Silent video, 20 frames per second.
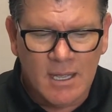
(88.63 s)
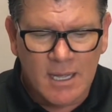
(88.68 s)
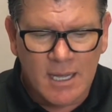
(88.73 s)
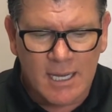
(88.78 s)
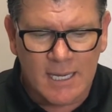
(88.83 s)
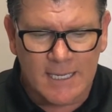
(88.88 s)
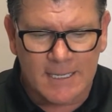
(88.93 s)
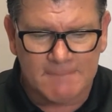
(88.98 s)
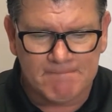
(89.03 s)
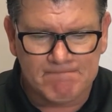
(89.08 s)

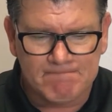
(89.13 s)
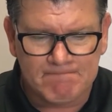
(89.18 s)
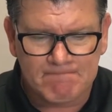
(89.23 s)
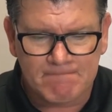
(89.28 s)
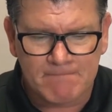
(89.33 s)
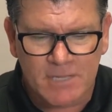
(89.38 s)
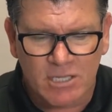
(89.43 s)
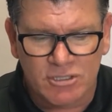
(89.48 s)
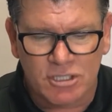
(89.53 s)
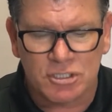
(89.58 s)

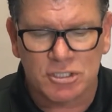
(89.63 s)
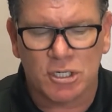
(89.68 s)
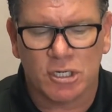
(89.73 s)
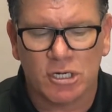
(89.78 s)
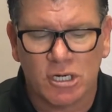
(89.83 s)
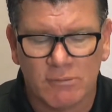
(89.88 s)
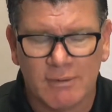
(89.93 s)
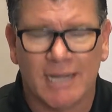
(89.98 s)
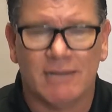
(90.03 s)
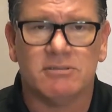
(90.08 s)
The
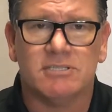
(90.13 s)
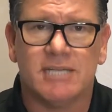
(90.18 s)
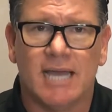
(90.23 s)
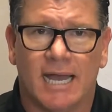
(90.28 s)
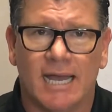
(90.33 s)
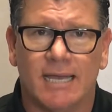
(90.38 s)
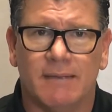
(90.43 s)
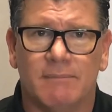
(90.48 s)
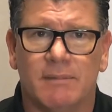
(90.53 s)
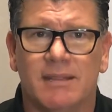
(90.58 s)
turnaround
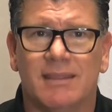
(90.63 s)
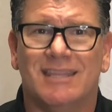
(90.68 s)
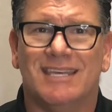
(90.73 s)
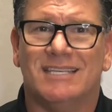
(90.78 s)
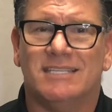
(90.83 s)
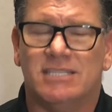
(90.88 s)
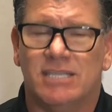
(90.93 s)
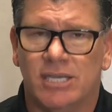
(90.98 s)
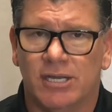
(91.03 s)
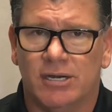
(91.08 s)
time
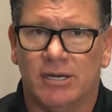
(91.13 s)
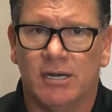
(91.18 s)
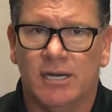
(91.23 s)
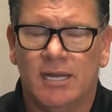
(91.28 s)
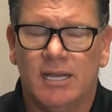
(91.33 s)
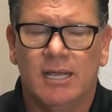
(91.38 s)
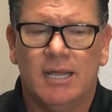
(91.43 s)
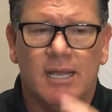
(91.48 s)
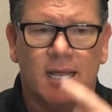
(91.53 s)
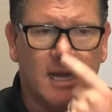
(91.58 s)
this year,
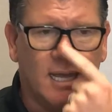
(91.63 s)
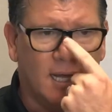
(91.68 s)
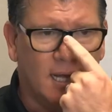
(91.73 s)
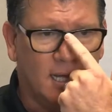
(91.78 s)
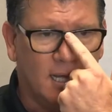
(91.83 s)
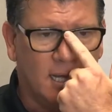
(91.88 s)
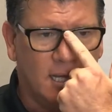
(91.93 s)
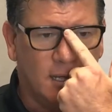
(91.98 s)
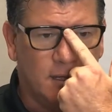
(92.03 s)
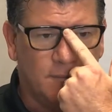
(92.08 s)

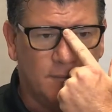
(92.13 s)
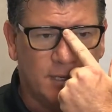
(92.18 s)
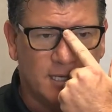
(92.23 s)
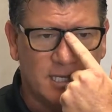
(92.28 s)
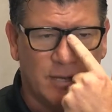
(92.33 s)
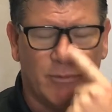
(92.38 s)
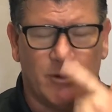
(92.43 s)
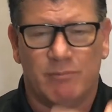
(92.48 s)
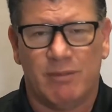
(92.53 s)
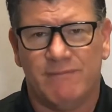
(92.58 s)

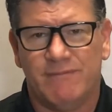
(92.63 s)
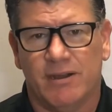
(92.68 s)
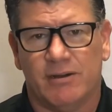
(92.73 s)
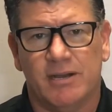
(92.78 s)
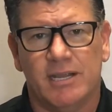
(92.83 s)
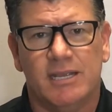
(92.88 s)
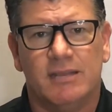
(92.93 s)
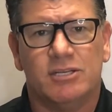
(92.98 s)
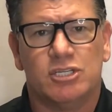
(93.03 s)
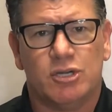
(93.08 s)
because I want to be
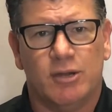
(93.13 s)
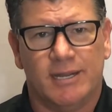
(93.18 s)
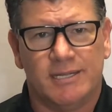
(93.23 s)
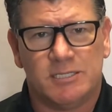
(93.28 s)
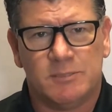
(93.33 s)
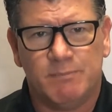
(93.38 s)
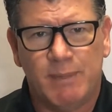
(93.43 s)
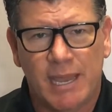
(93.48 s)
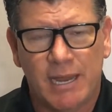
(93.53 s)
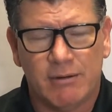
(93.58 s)
very
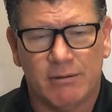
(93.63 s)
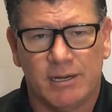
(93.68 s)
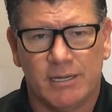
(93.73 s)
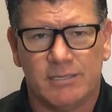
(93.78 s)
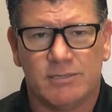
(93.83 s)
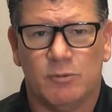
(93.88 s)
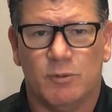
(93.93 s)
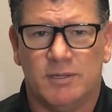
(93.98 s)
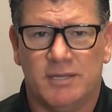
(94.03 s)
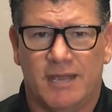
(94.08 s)

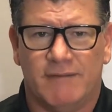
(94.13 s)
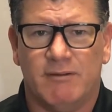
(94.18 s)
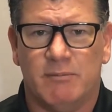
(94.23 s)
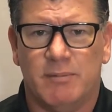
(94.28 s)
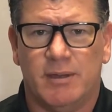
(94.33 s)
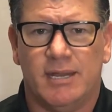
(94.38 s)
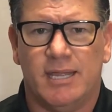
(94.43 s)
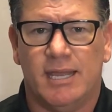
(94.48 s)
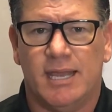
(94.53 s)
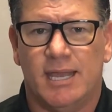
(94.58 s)
transparent with
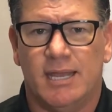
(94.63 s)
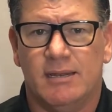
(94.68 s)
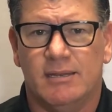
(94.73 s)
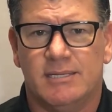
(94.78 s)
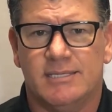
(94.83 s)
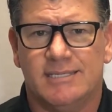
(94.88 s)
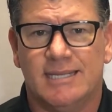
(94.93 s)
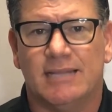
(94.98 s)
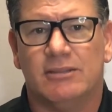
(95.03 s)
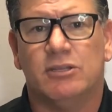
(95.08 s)
everybody
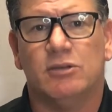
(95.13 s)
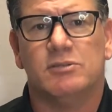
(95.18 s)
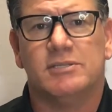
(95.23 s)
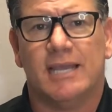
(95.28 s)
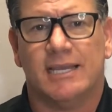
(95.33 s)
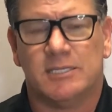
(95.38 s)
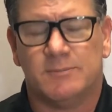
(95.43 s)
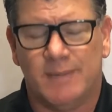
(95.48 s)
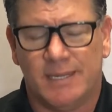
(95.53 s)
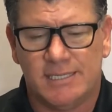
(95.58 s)
and set those
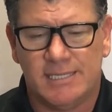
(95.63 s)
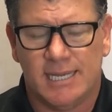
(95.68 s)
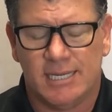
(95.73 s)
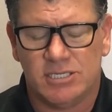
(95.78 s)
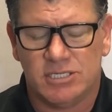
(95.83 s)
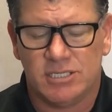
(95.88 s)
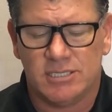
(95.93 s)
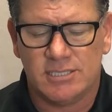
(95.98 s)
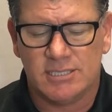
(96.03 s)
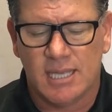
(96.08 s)

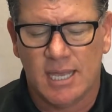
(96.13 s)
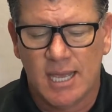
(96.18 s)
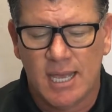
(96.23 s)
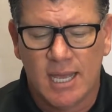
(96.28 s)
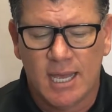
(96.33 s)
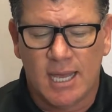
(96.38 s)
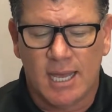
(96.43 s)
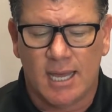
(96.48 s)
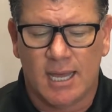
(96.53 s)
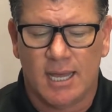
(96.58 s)
expectations,
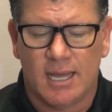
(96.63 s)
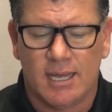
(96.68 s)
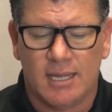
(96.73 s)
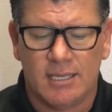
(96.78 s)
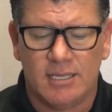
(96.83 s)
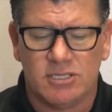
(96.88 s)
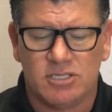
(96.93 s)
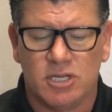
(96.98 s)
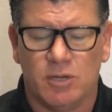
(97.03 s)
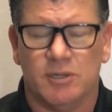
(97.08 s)

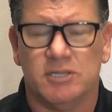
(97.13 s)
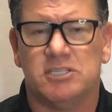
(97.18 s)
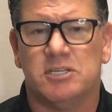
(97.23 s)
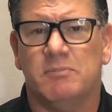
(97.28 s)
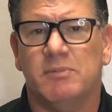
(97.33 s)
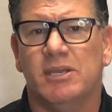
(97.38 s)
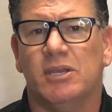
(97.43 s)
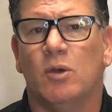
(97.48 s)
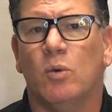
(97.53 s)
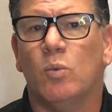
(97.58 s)
is going
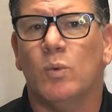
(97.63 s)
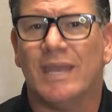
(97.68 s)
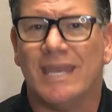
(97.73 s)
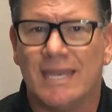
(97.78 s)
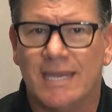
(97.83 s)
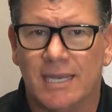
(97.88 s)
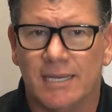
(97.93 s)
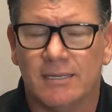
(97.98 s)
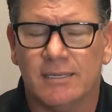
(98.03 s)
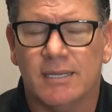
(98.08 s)
to be a
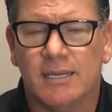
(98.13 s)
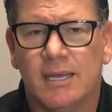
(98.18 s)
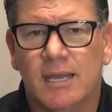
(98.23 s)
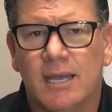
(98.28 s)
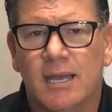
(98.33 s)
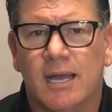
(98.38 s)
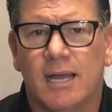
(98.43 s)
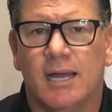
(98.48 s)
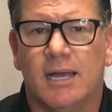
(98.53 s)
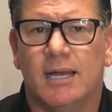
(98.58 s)
week.
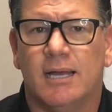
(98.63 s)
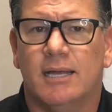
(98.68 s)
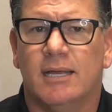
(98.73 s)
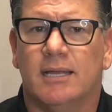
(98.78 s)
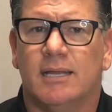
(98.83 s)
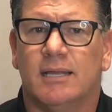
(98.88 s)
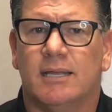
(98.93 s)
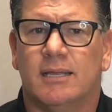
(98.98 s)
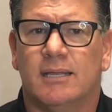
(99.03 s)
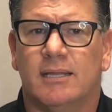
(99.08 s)

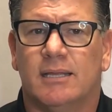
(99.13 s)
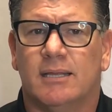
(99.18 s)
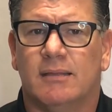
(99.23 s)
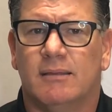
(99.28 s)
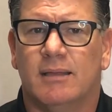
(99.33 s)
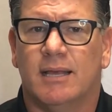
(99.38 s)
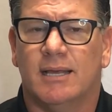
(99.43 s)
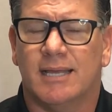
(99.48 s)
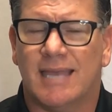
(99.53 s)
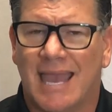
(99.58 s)

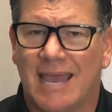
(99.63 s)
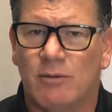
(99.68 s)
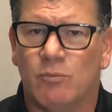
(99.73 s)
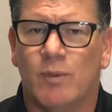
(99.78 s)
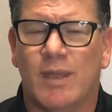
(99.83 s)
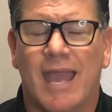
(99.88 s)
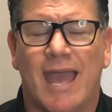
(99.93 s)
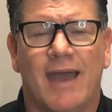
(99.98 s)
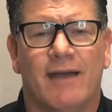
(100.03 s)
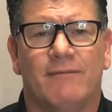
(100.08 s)
Again,
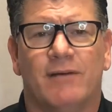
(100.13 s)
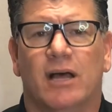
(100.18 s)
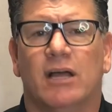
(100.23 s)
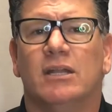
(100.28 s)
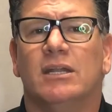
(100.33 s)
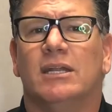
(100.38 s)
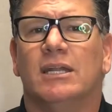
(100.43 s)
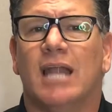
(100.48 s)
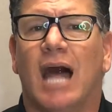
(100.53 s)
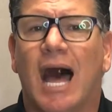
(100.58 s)
we have a
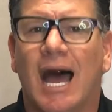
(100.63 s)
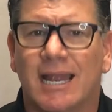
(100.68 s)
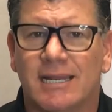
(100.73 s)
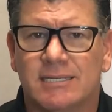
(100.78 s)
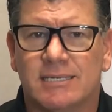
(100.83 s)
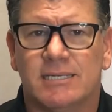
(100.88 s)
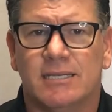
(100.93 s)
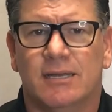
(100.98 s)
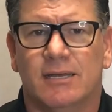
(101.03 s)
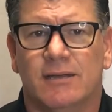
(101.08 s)

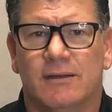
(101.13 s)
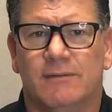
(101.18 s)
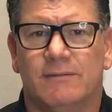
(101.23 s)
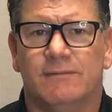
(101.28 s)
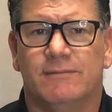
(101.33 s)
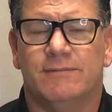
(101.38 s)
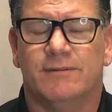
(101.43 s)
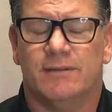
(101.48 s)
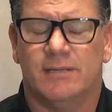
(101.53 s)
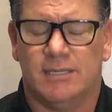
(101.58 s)
lot
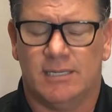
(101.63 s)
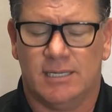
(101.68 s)
of